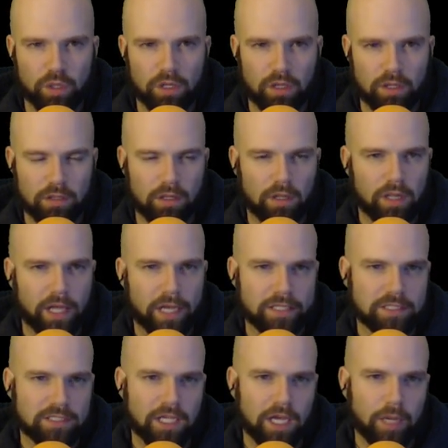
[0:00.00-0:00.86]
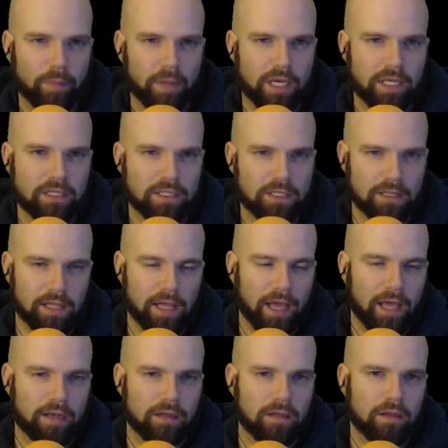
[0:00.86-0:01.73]
And the last time I did
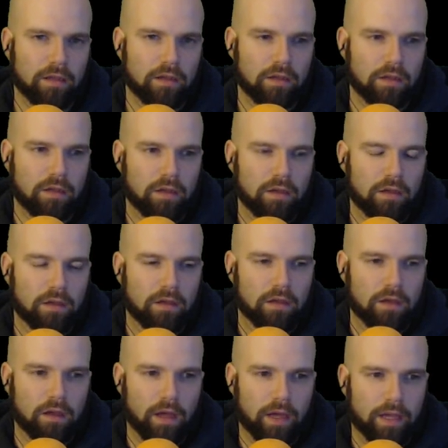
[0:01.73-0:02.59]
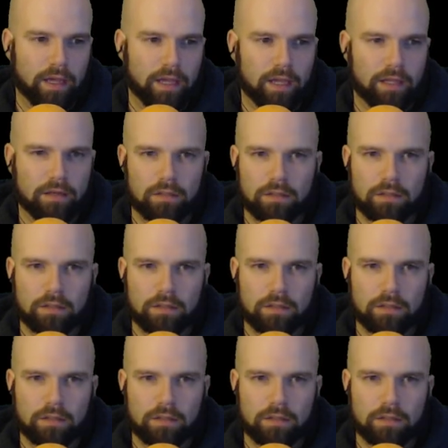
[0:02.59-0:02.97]
that, I had,